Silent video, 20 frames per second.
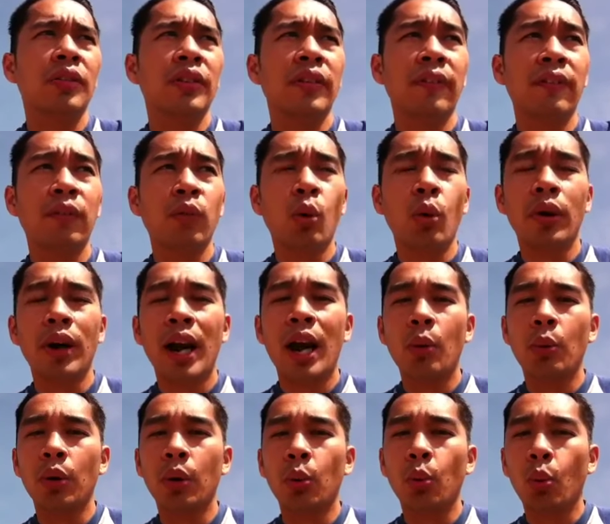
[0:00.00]

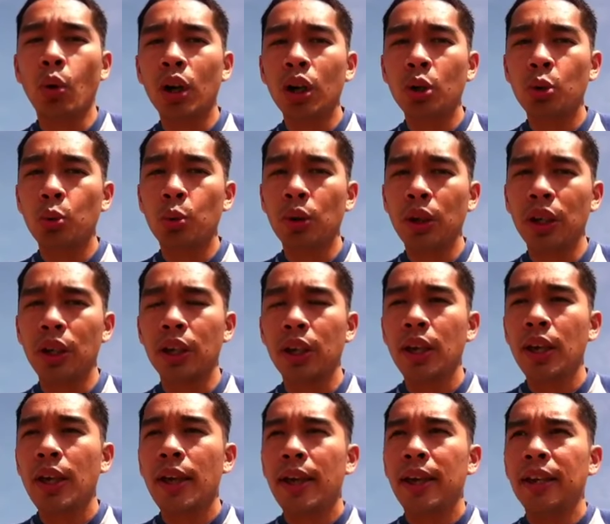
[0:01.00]
4-Hour Workweek.
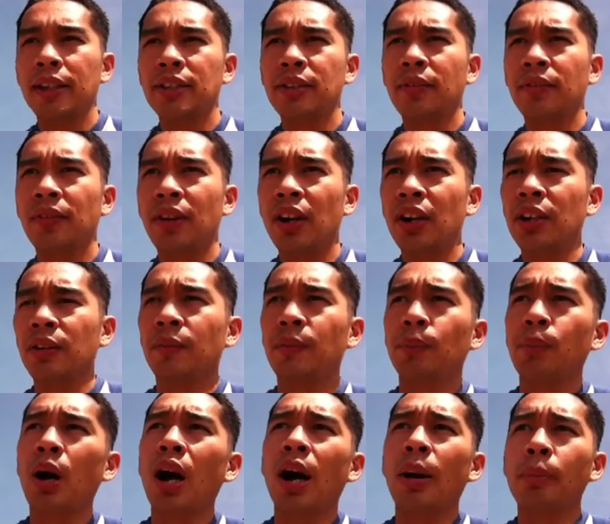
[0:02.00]
It's a very
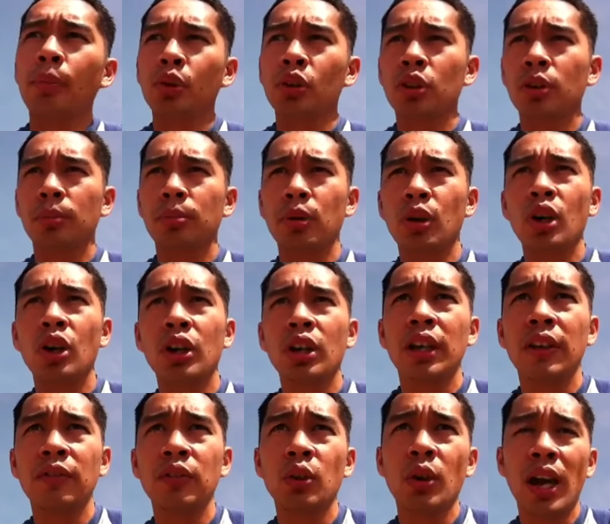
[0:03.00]
popular book.
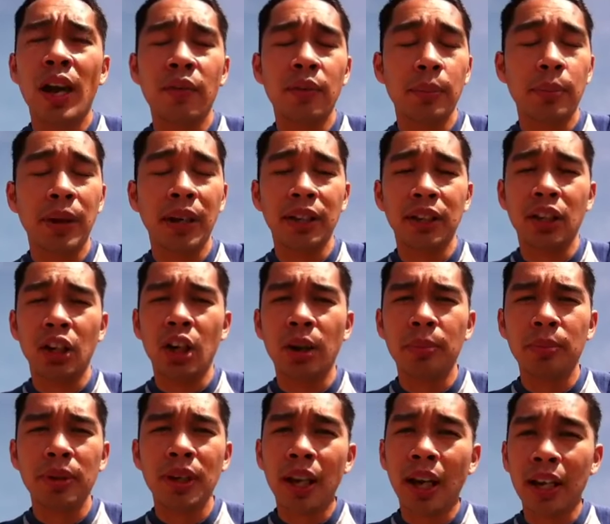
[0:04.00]
If you haven't picked it up
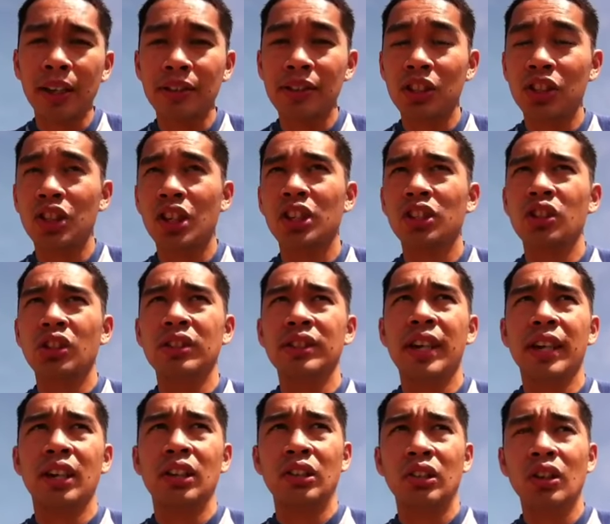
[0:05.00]
yet, I suggest you
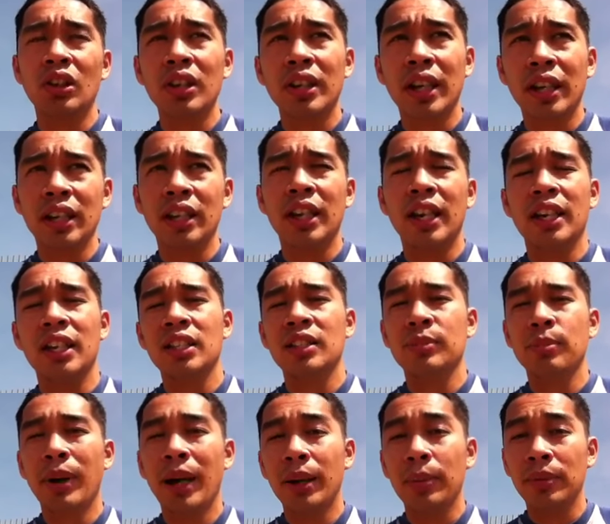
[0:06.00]
take a look at it. And it's
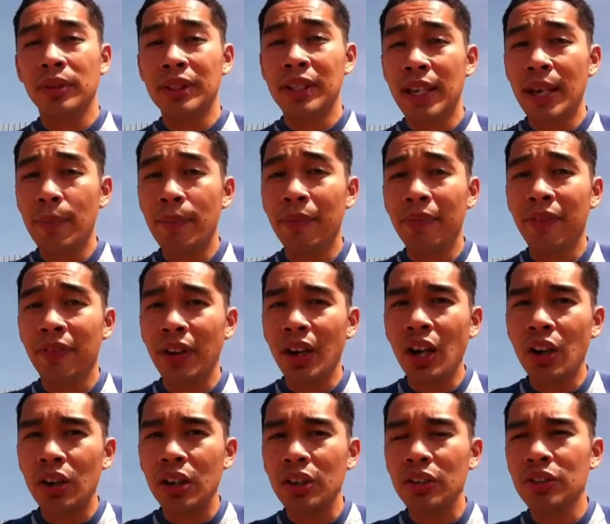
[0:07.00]
by Tim
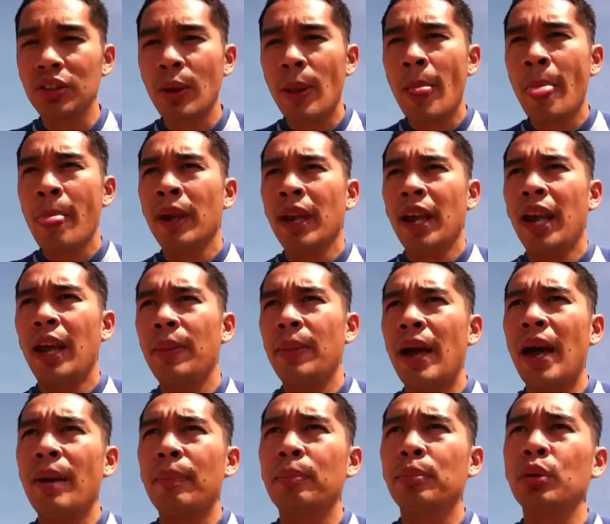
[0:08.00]
Ferriss. And
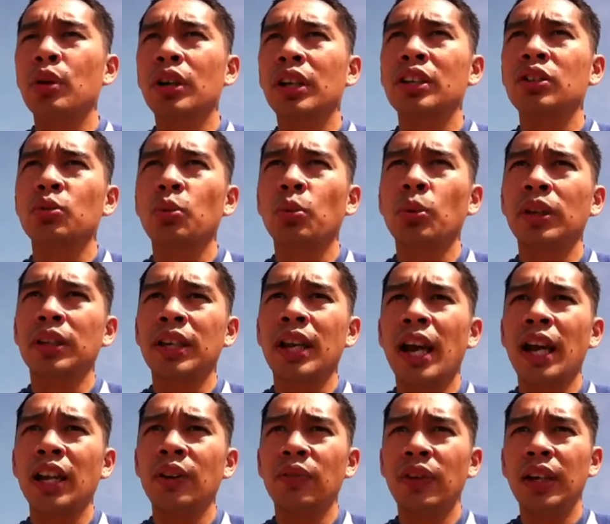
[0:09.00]
that book is what
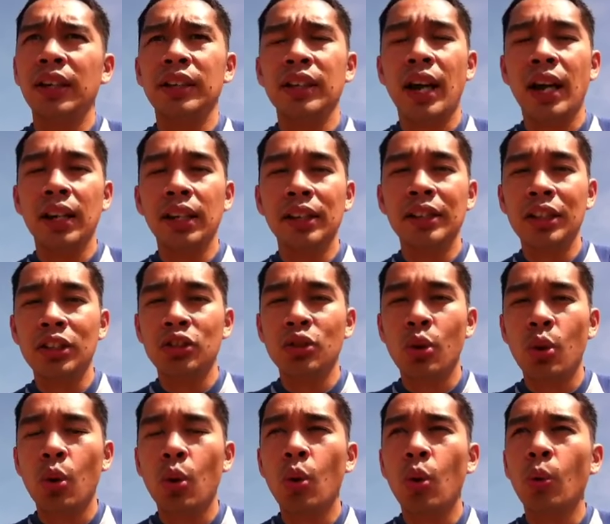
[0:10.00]
kind of ignited this
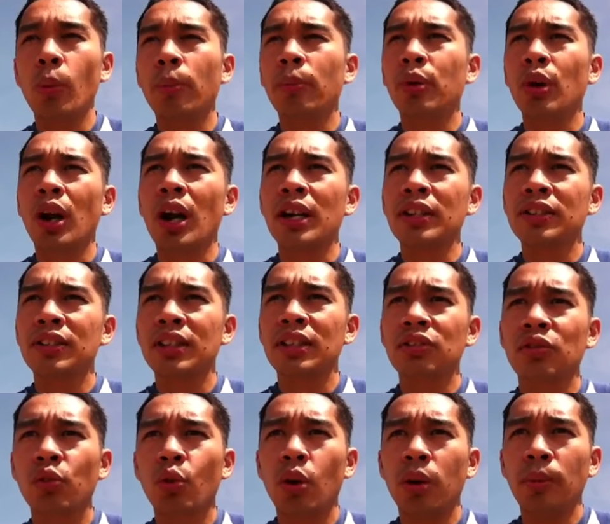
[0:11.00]
whole process
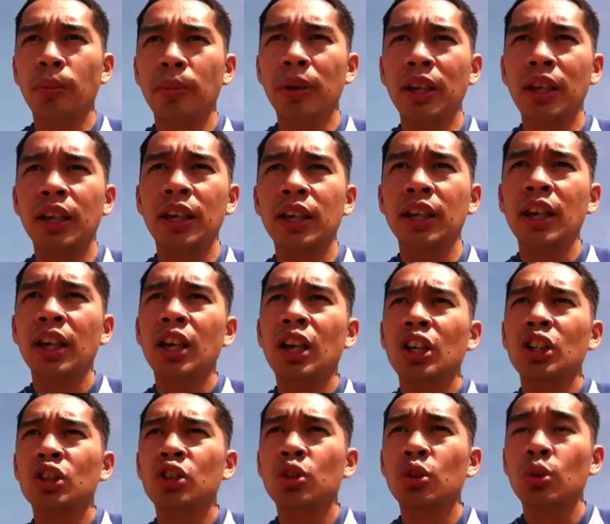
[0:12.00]
for me
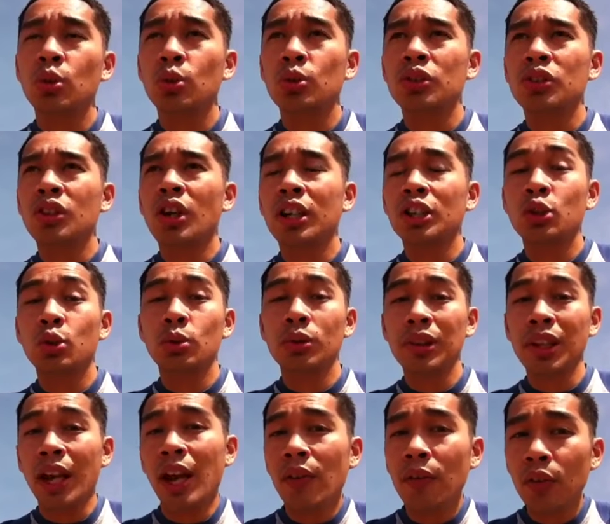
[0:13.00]
to start to
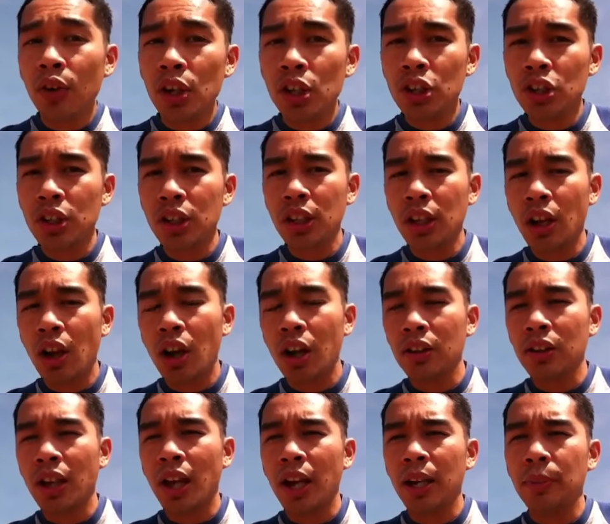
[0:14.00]
leverage the
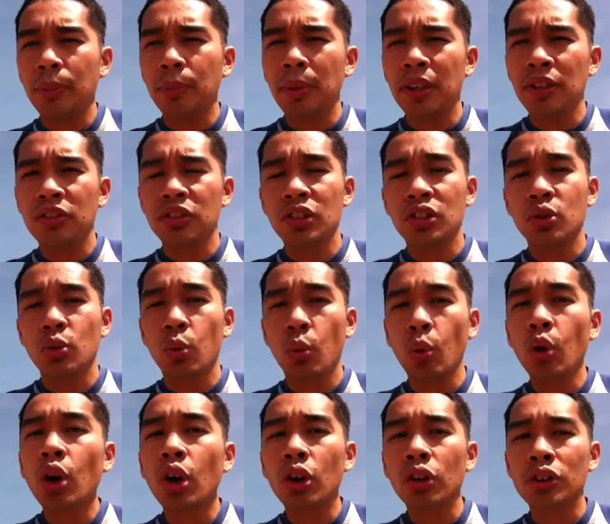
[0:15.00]
online business
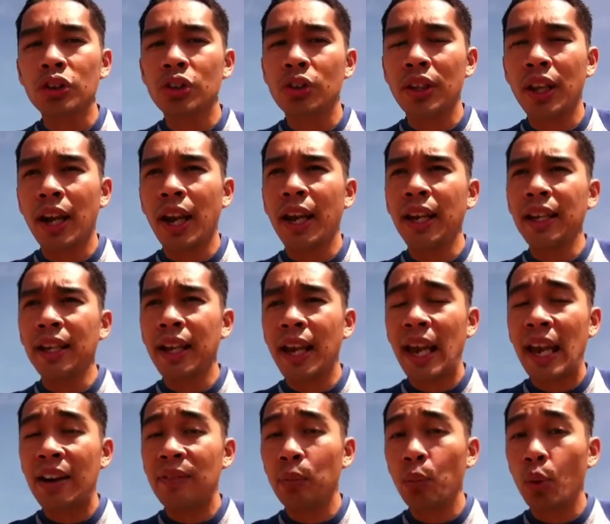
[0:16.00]
world so that I could
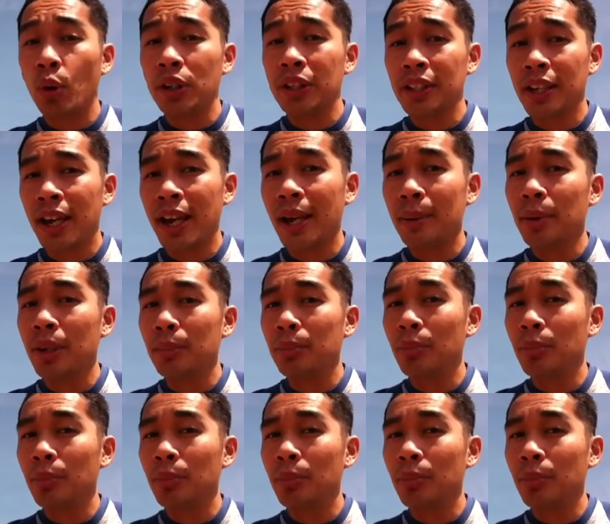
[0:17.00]
have more time and